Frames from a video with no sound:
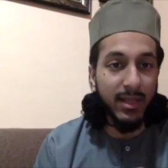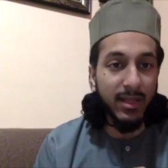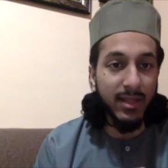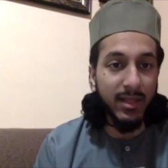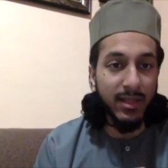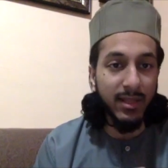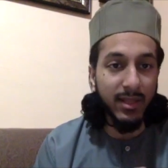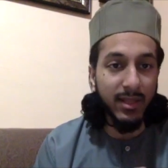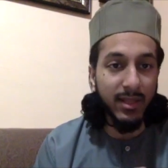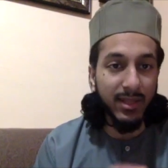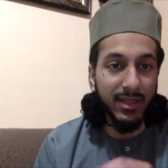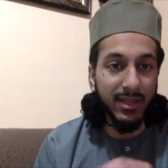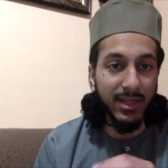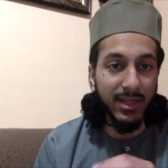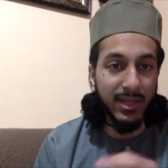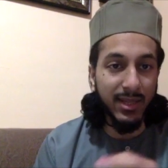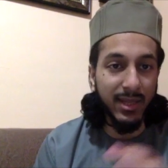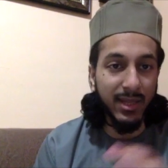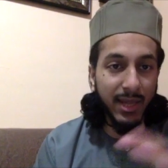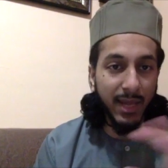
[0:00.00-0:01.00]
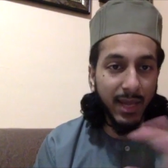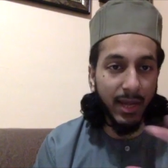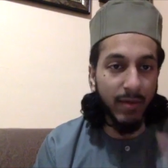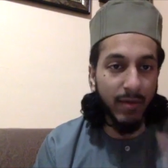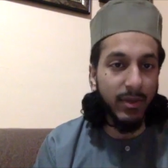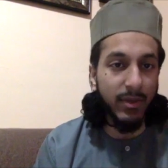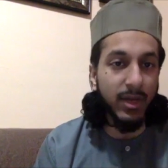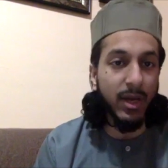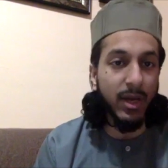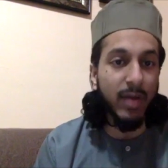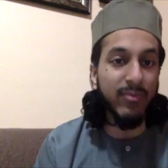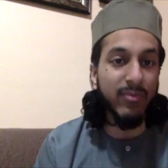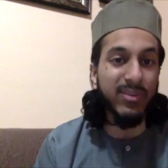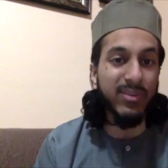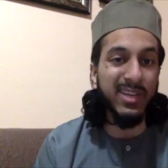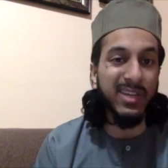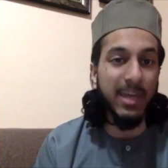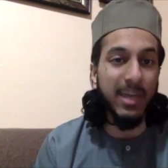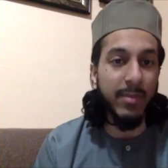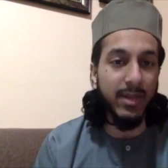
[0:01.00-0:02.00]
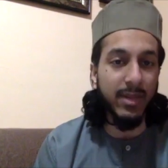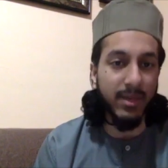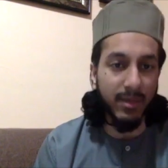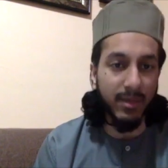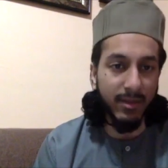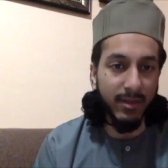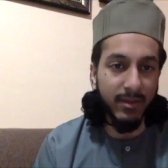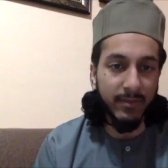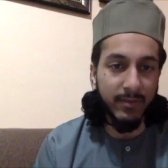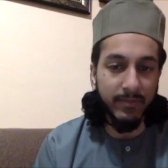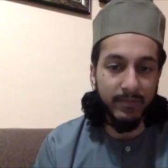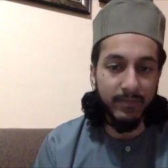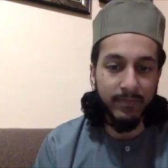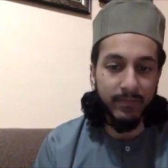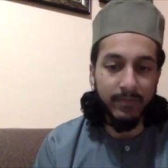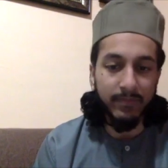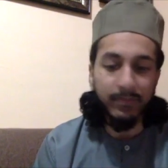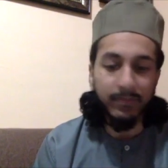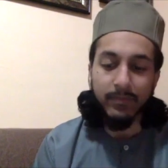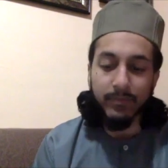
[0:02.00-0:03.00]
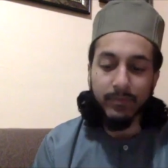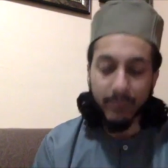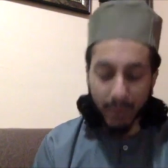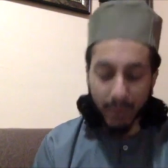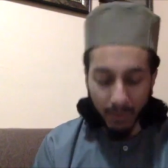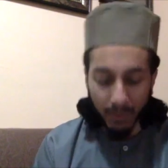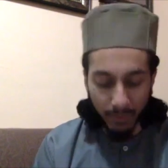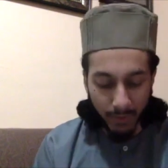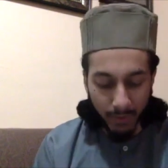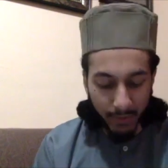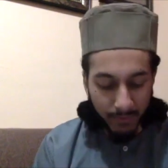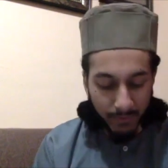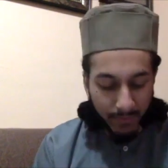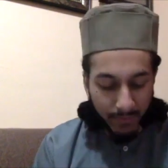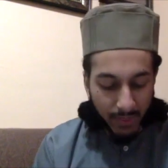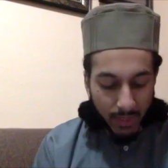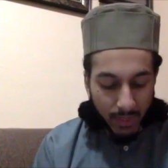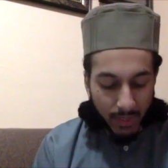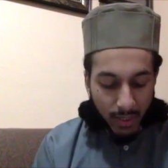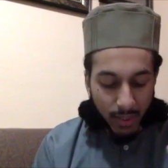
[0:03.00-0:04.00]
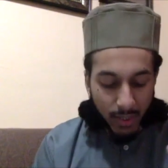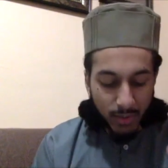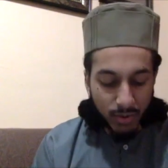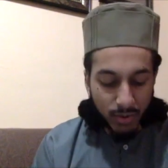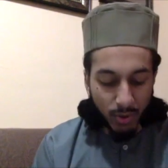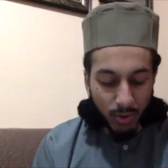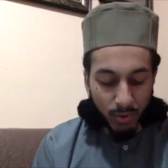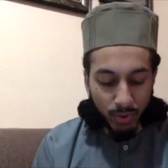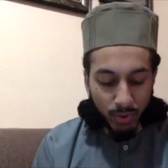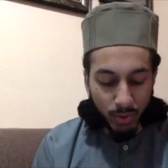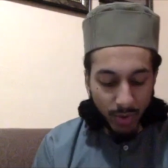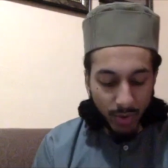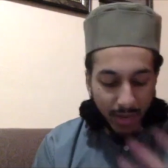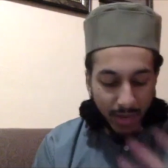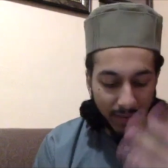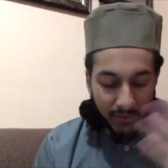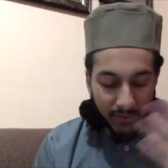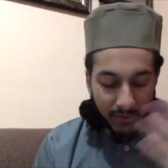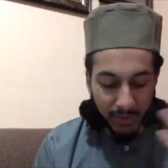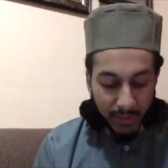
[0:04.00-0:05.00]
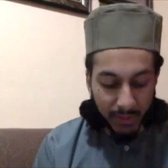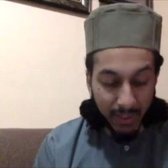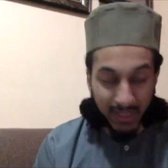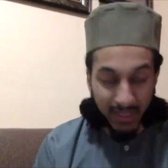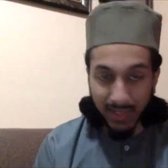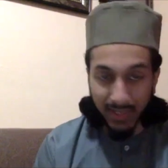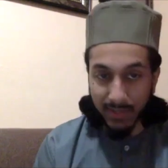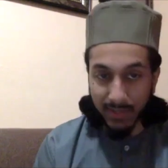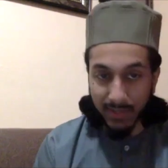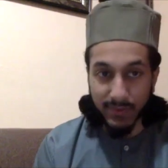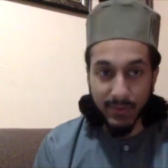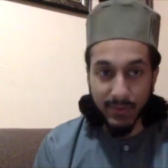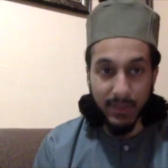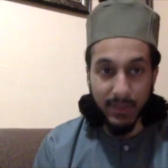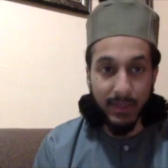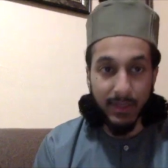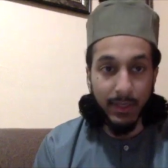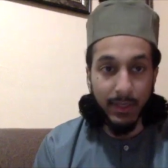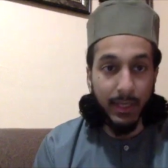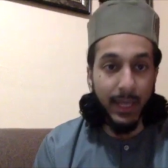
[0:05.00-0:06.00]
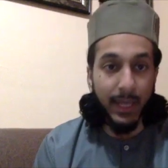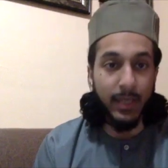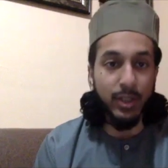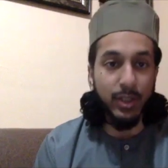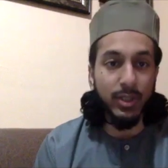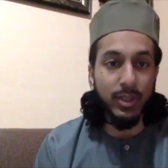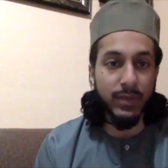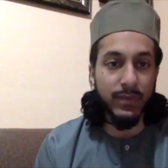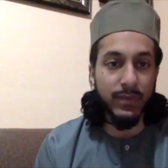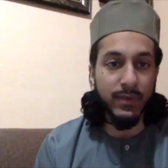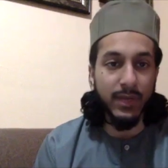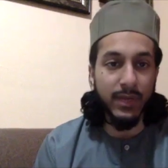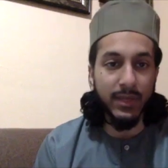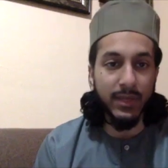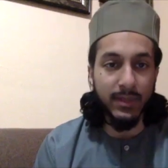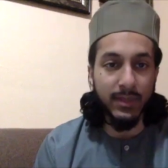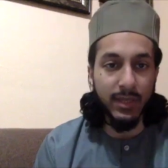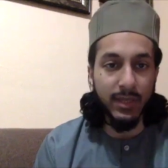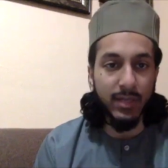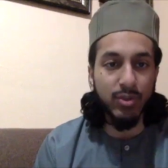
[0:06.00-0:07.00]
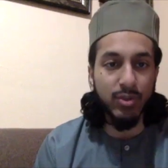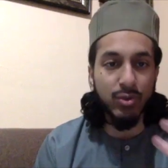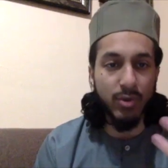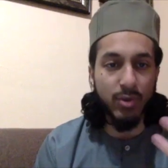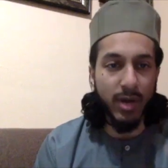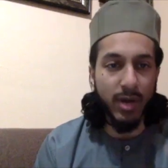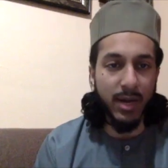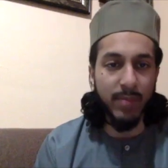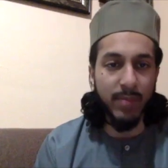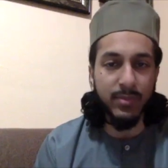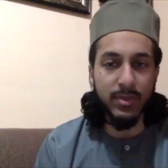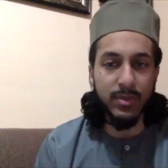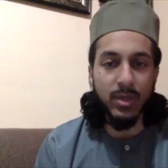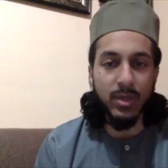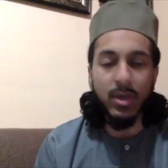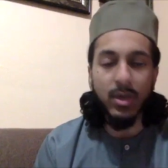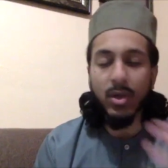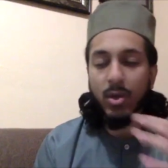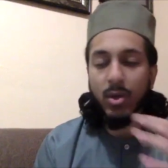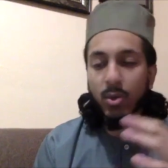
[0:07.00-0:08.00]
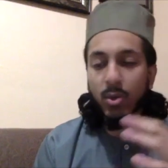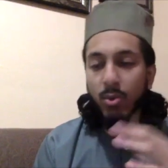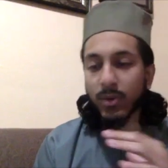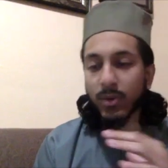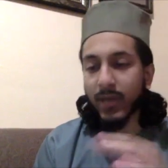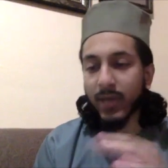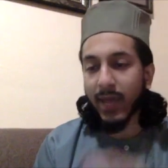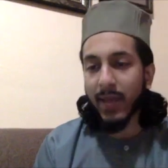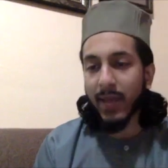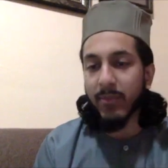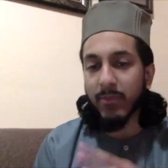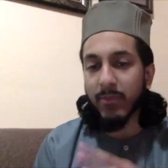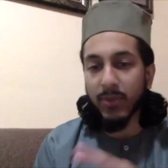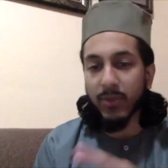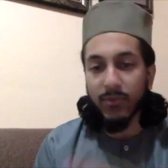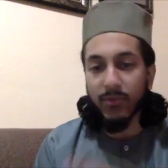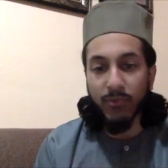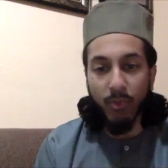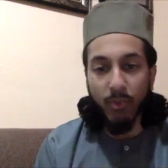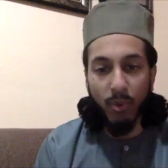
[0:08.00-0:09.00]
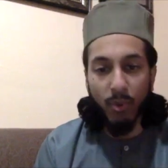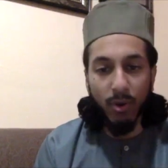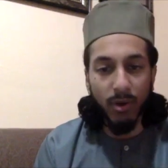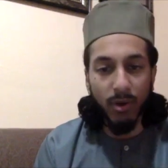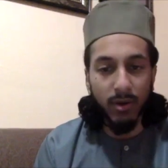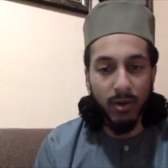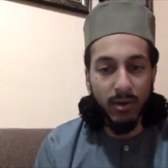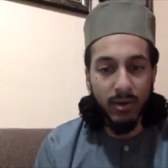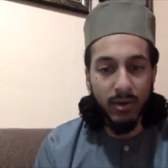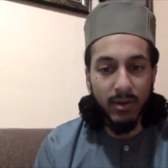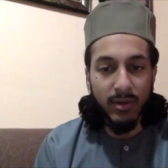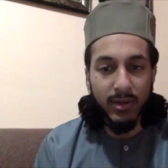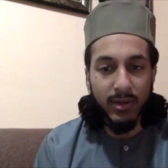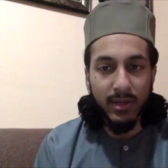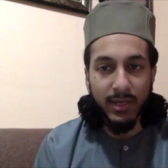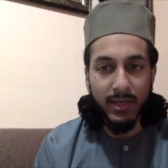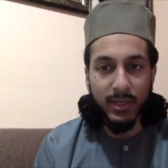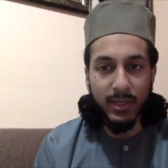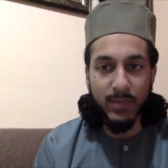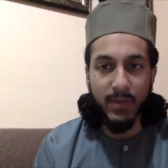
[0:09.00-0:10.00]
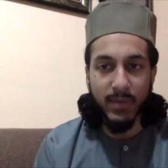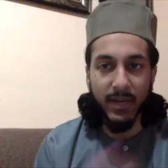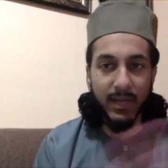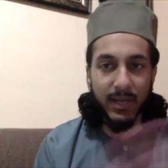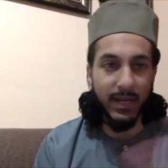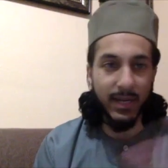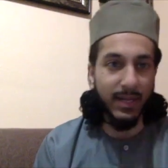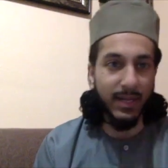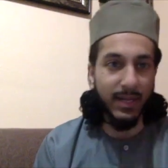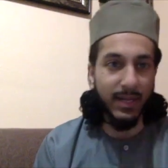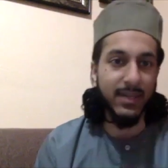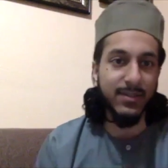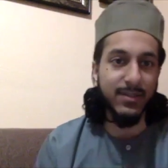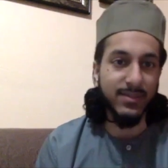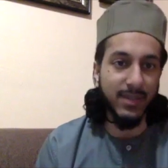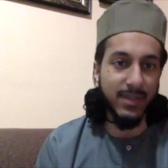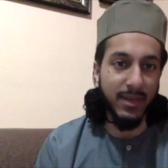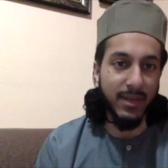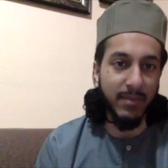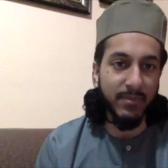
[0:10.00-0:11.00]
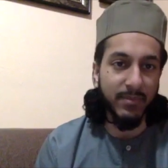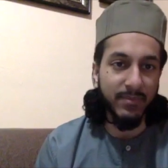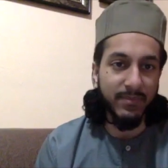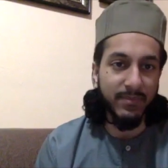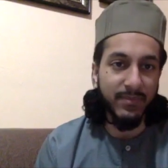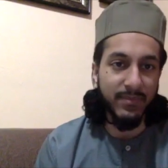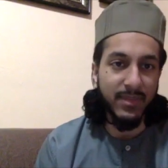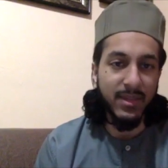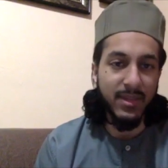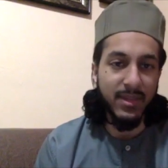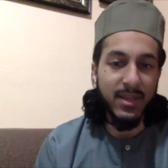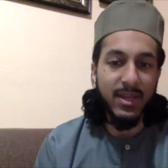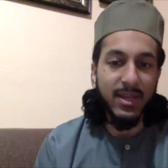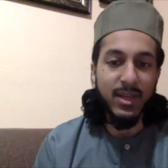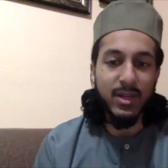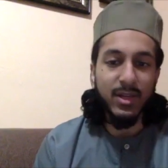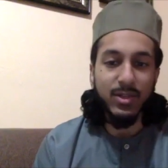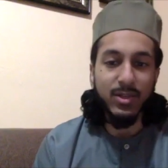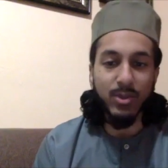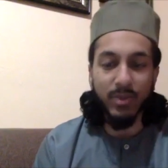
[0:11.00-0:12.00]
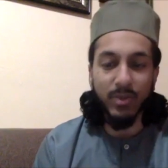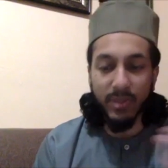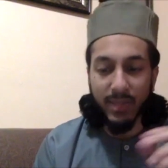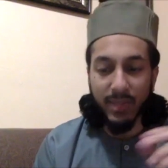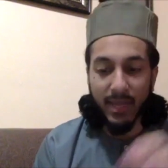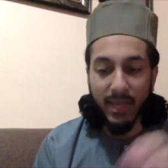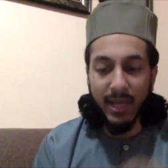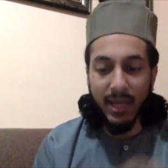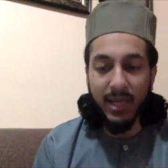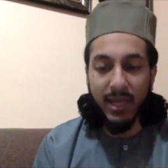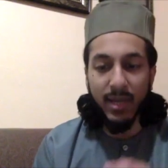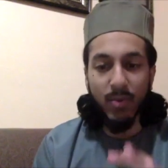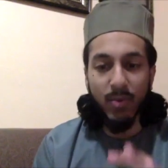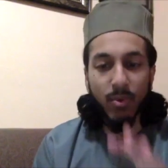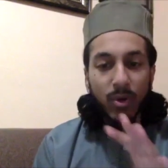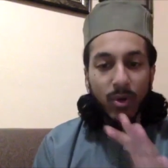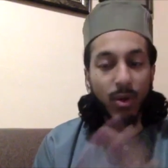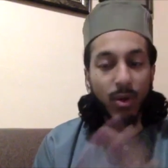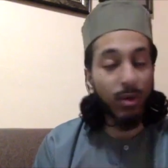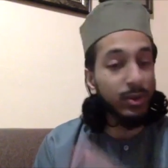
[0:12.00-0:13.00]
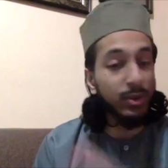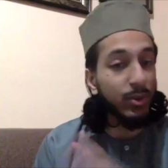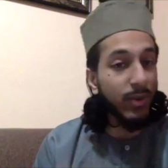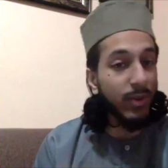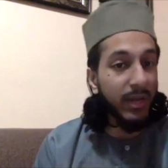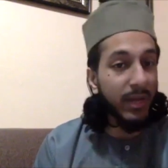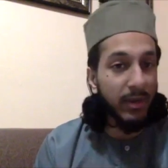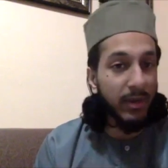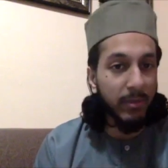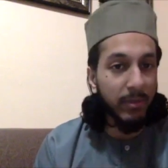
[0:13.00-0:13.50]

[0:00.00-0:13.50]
the area of Yemen. Okay, so you have these nations and these tribes who came before Ismail alayhi salam. So they were also Arab.